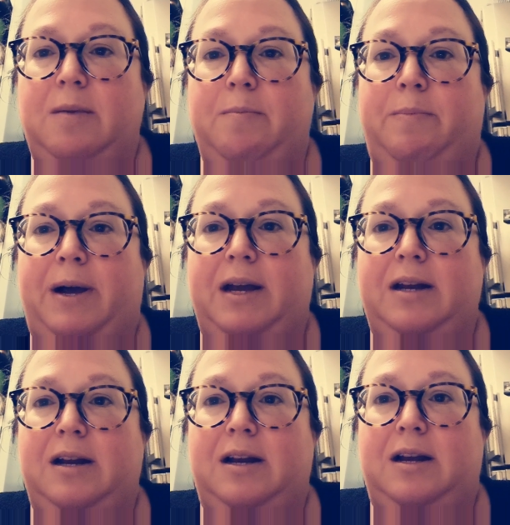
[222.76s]

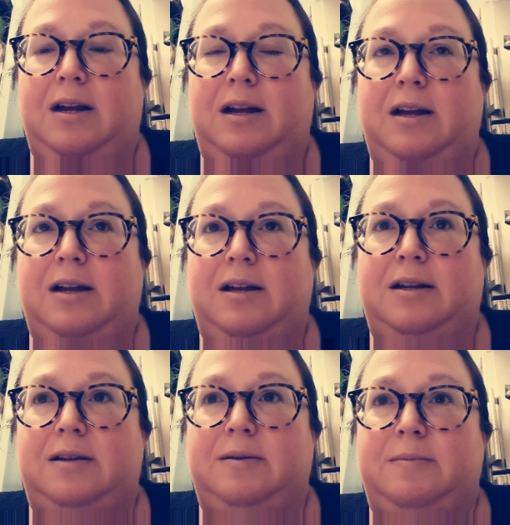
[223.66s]
But
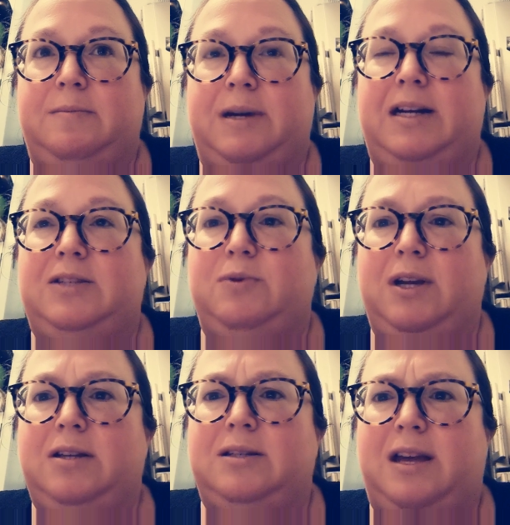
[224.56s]
and it's
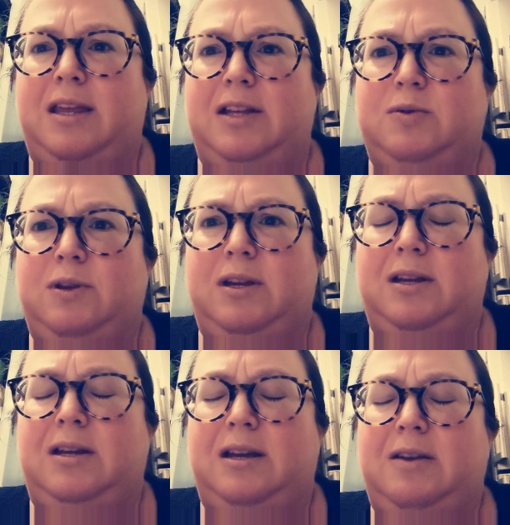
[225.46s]
really, I think
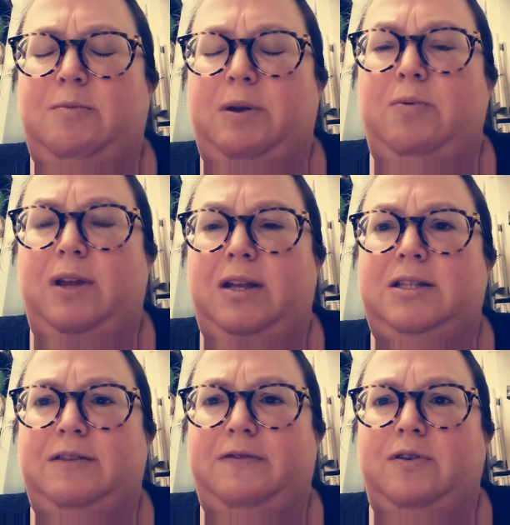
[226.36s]
it'd be really
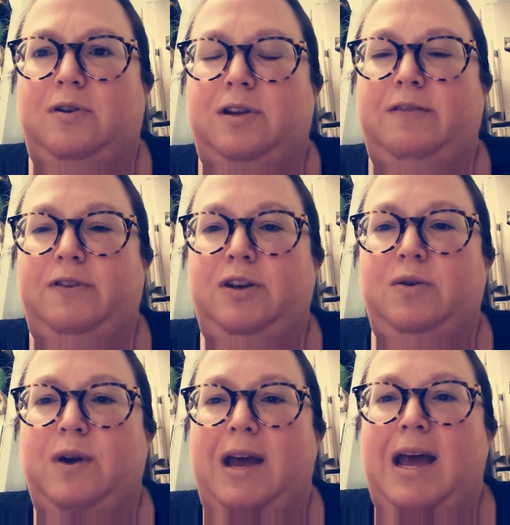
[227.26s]
difficult if
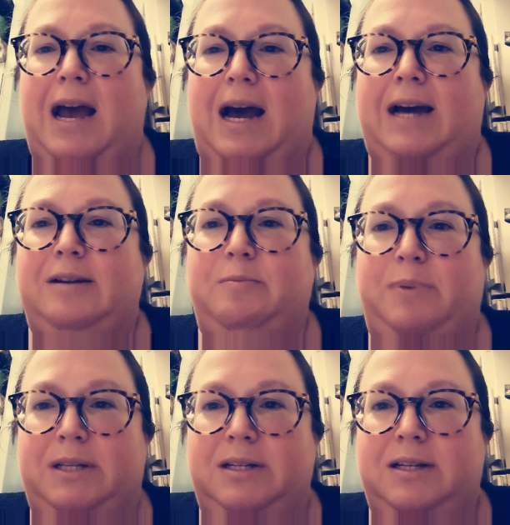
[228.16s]
you had a
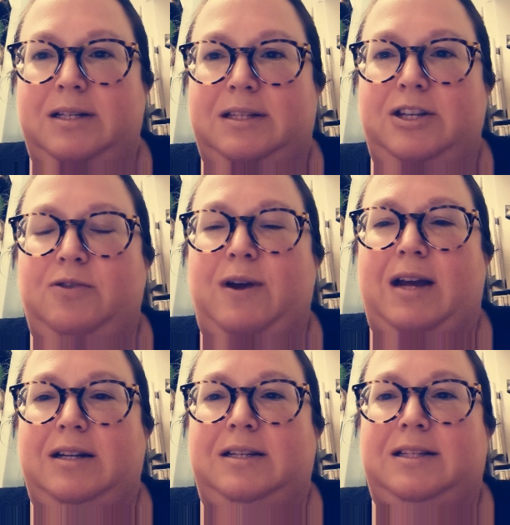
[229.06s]
business and you
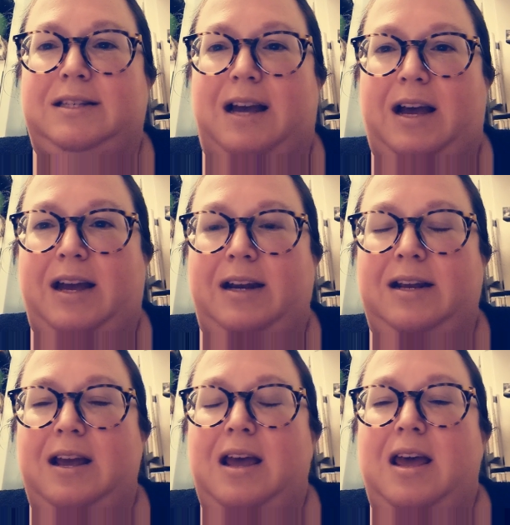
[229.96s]
had to
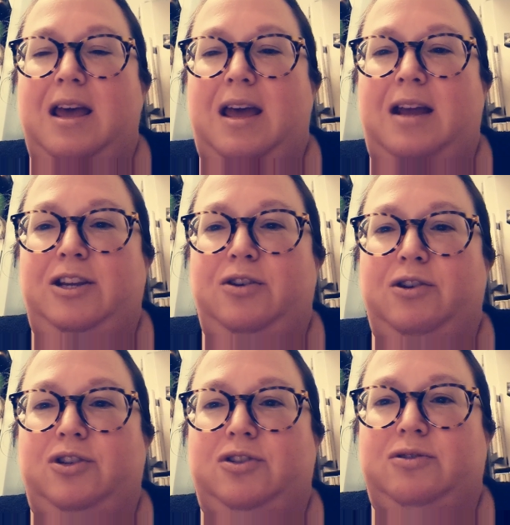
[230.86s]
decide, and
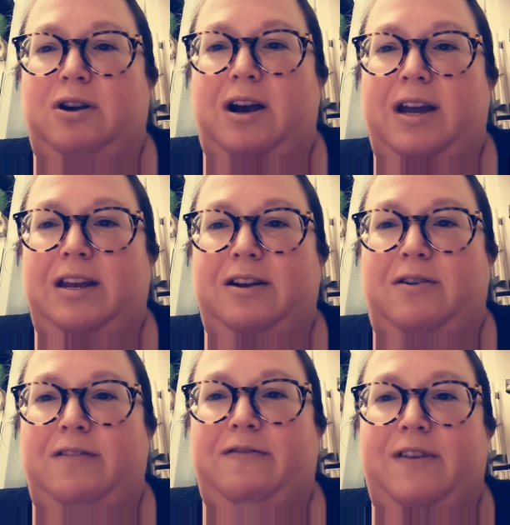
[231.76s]
you're trying,
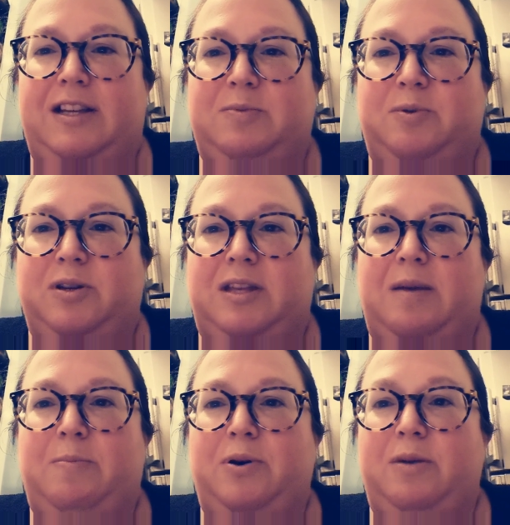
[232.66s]
on Facebook,
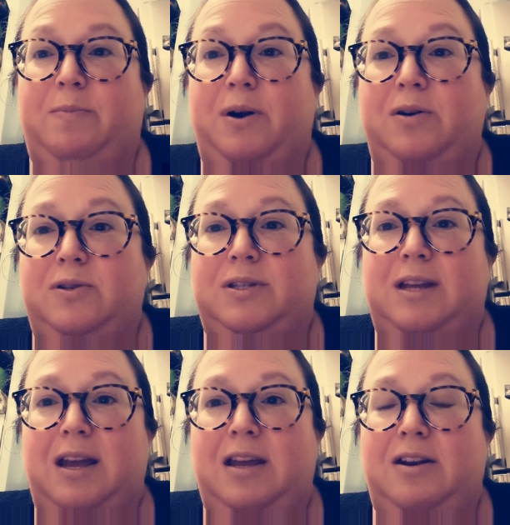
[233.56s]
they put a post
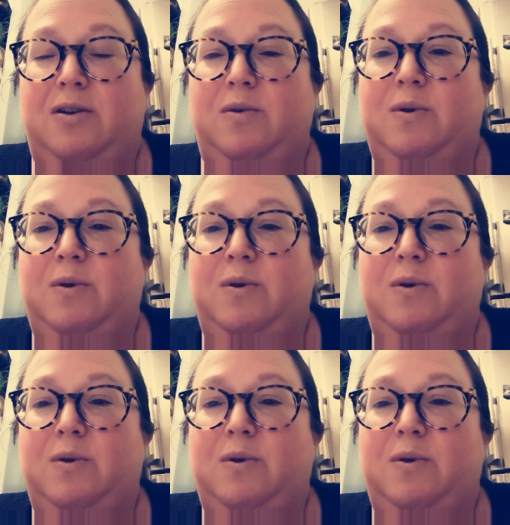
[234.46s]
saying,